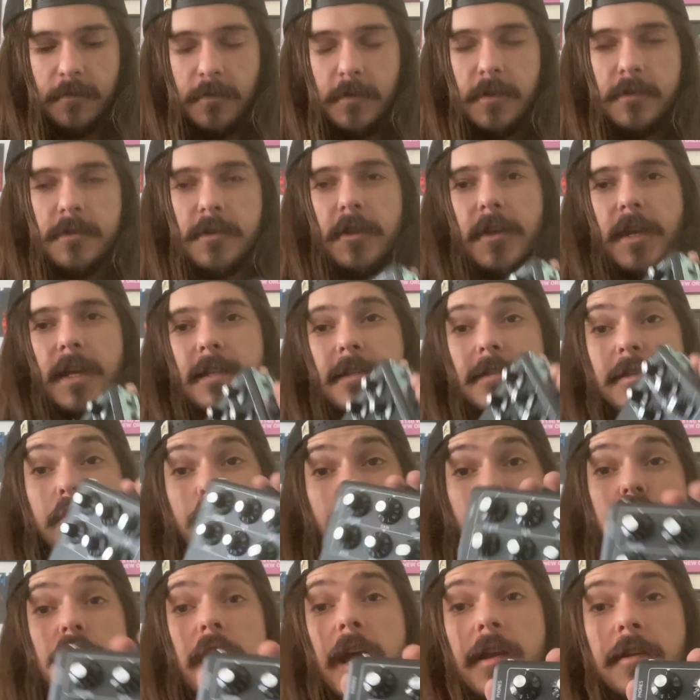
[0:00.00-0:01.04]
So you get 2
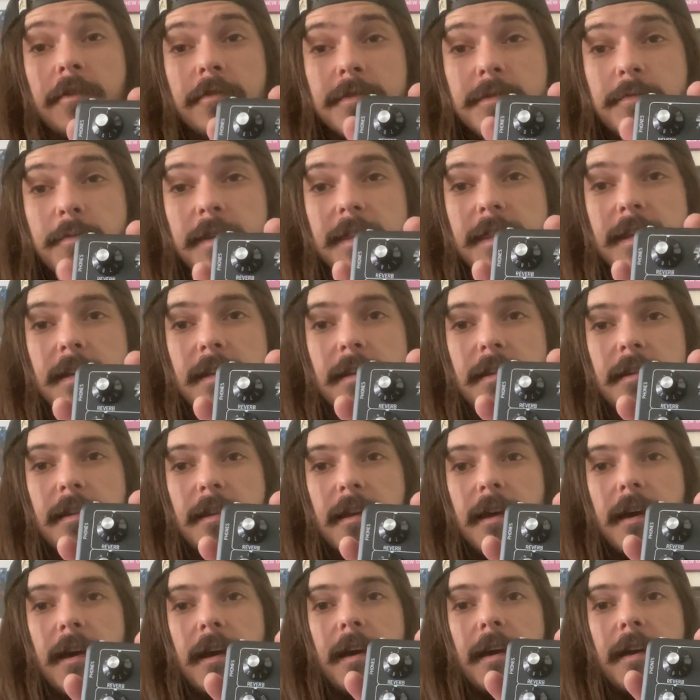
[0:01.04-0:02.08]
channels with it.
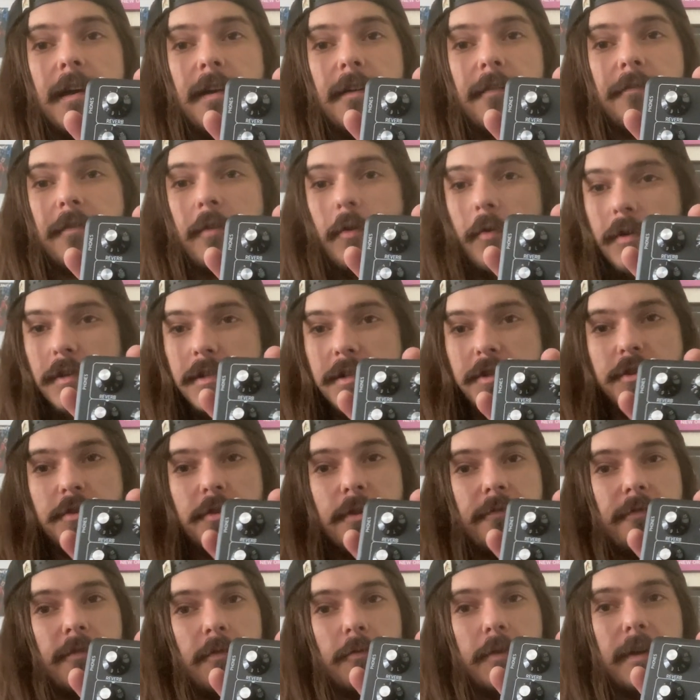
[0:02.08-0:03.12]
Of course you do
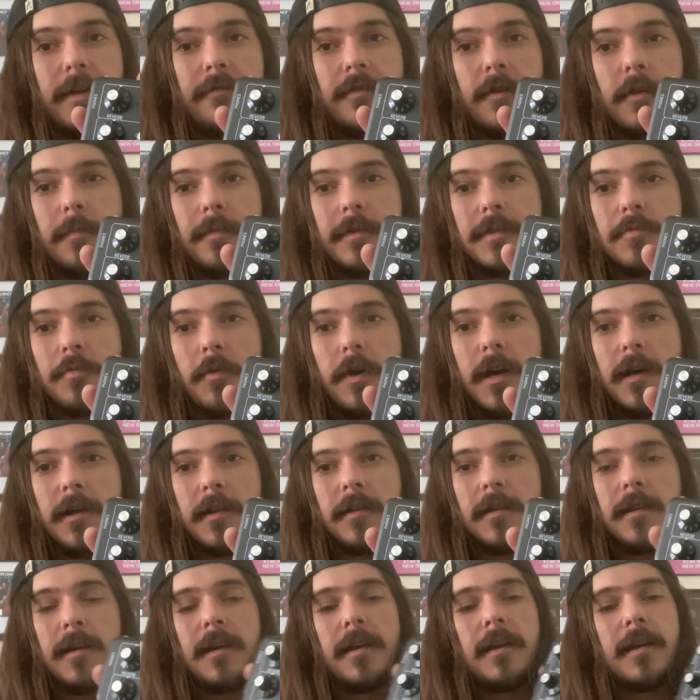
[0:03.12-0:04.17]
have the reverb as
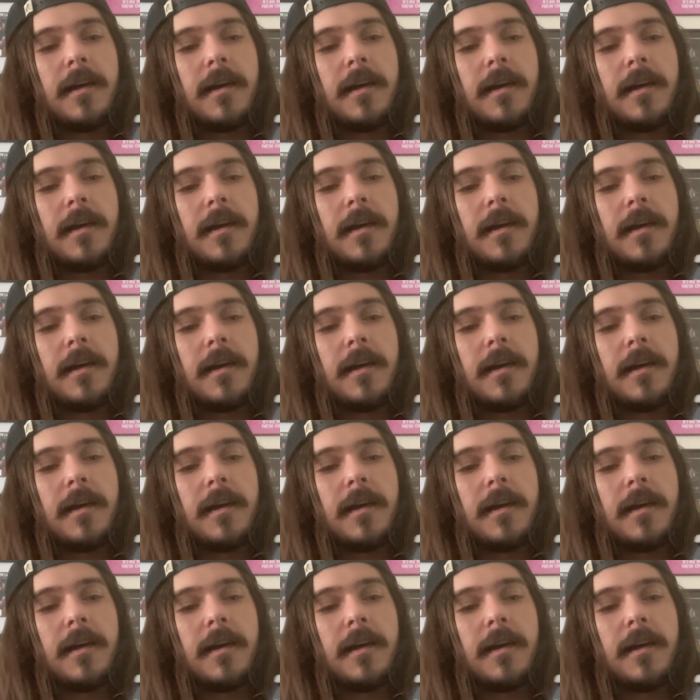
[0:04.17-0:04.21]
well,